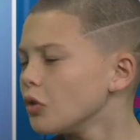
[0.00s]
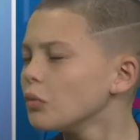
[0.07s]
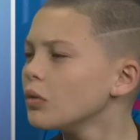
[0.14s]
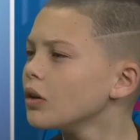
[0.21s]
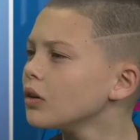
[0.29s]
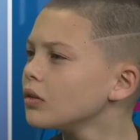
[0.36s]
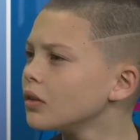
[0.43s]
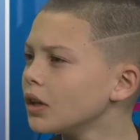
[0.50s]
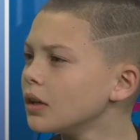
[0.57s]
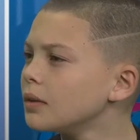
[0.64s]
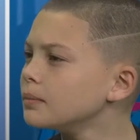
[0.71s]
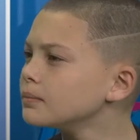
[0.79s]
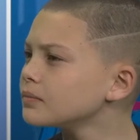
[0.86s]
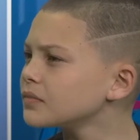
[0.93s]

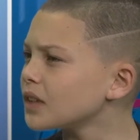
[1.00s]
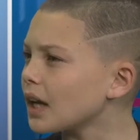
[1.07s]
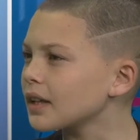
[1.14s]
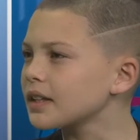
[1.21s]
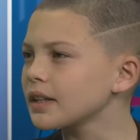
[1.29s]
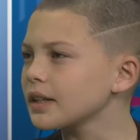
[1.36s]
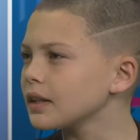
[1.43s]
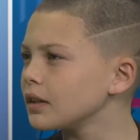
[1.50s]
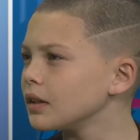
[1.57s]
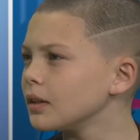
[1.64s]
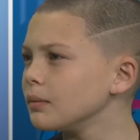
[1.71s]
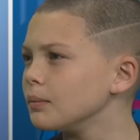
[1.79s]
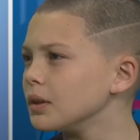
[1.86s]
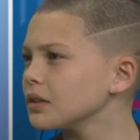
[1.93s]
Well, I think
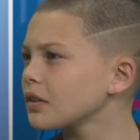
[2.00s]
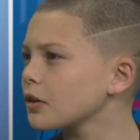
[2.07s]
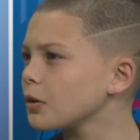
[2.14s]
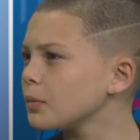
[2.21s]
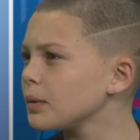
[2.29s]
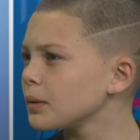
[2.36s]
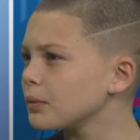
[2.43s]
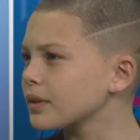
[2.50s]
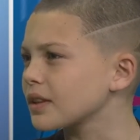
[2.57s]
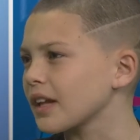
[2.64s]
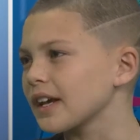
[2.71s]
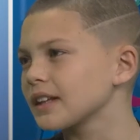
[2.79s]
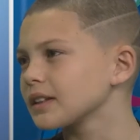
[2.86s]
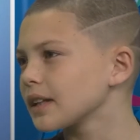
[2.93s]
a little bit with
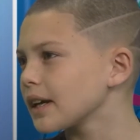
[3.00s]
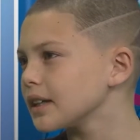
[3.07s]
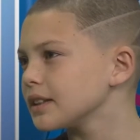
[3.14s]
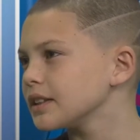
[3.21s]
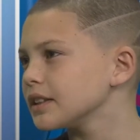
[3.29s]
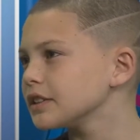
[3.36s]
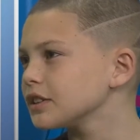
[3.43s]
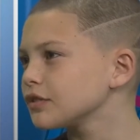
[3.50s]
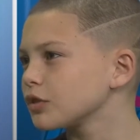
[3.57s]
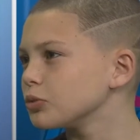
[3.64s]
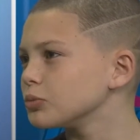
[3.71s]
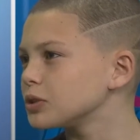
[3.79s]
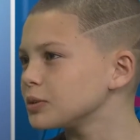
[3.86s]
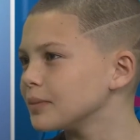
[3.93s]
like landings
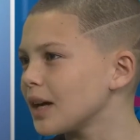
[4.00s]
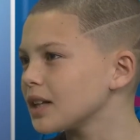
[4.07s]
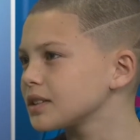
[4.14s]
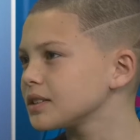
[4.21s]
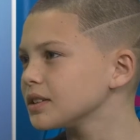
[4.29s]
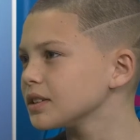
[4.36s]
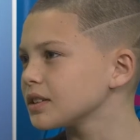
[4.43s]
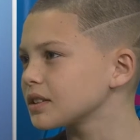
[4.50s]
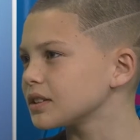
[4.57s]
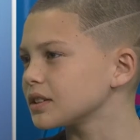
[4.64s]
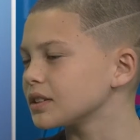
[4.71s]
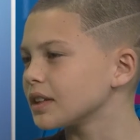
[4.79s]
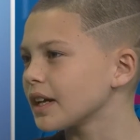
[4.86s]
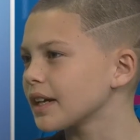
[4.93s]
from gymnastics
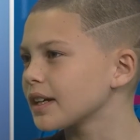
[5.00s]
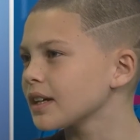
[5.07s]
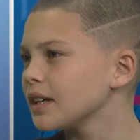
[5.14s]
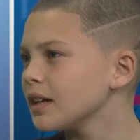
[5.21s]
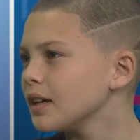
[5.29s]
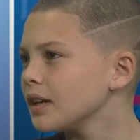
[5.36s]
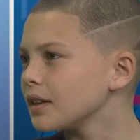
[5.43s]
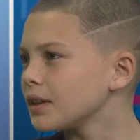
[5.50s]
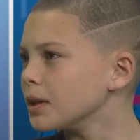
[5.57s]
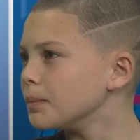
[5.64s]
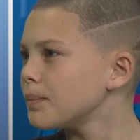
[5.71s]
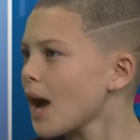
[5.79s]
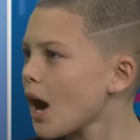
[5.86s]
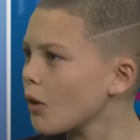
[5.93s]
and mm-hmm. like
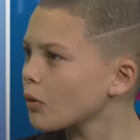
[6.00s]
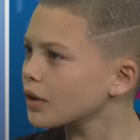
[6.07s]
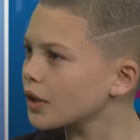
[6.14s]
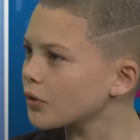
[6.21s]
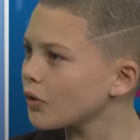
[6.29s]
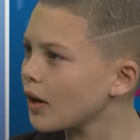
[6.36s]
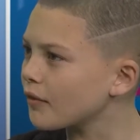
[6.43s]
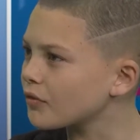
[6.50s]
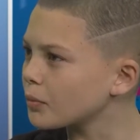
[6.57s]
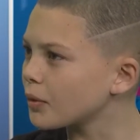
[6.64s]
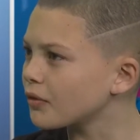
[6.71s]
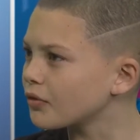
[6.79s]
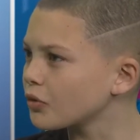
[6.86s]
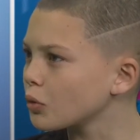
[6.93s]
the power that you have from
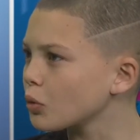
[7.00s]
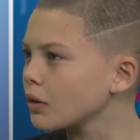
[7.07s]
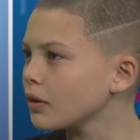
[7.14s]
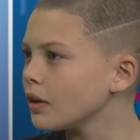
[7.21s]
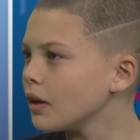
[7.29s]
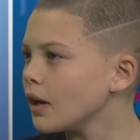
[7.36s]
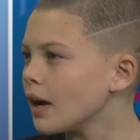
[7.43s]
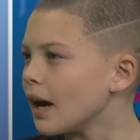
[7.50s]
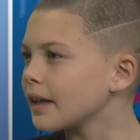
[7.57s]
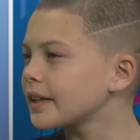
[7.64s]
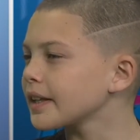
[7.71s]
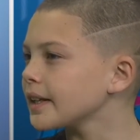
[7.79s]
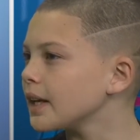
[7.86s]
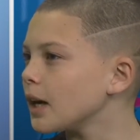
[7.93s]
the floor. I
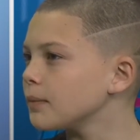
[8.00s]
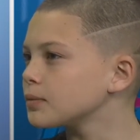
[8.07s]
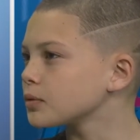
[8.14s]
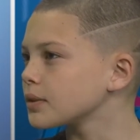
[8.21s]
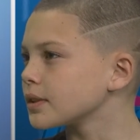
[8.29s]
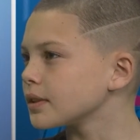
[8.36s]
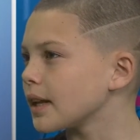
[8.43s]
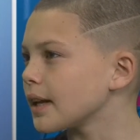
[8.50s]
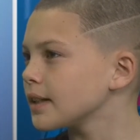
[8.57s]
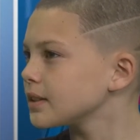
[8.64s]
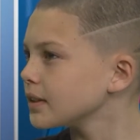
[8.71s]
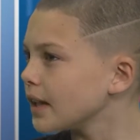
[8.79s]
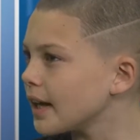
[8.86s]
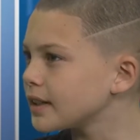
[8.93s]
think it helps with
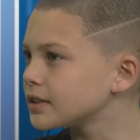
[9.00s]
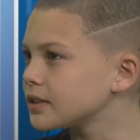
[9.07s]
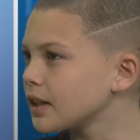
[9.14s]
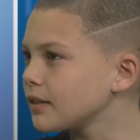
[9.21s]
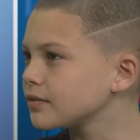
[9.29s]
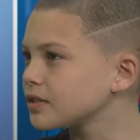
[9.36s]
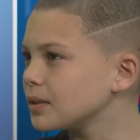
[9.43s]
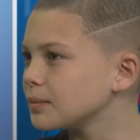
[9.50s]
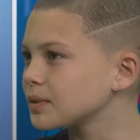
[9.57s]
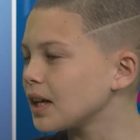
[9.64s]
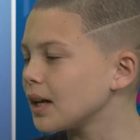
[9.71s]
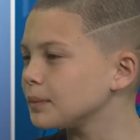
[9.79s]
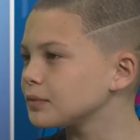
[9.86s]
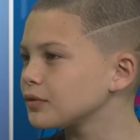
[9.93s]
like leg stuff
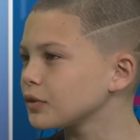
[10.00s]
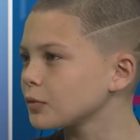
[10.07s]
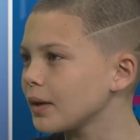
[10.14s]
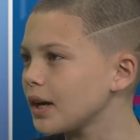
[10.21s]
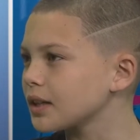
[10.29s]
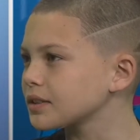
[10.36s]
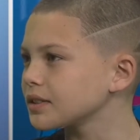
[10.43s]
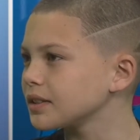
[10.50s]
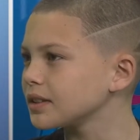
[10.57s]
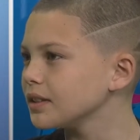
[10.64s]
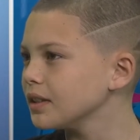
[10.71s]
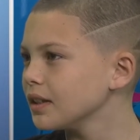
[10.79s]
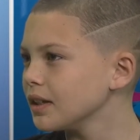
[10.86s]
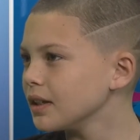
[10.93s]
sometimes for
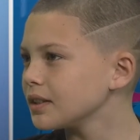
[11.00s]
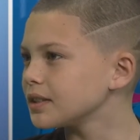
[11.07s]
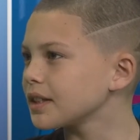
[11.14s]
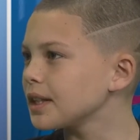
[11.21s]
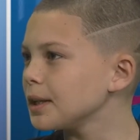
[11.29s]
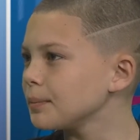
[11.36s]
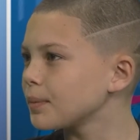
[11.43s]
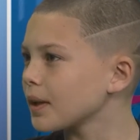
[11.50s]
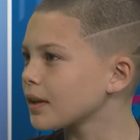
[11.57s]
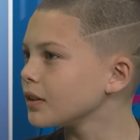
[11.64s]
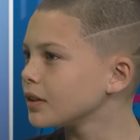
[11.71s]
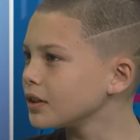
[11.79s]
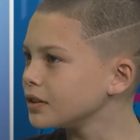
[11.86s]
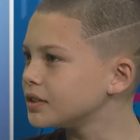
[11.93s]
boxing to keep like
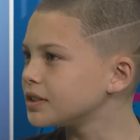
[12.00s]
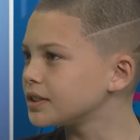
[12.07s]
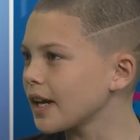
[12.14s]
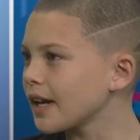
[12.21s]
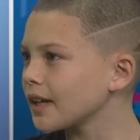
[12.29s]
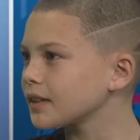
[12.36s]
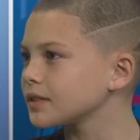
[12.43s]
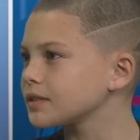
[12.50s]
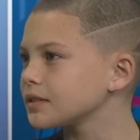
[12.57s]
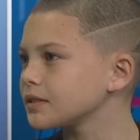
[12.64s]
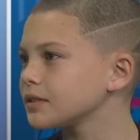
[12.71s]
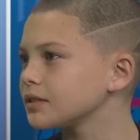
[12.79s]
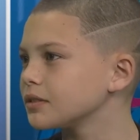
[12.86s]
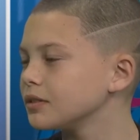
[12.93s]
a good stance.
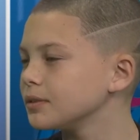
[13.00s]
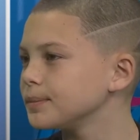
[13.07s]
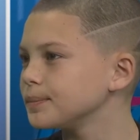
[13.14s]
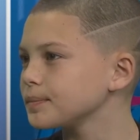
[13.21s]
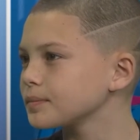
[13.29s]
So,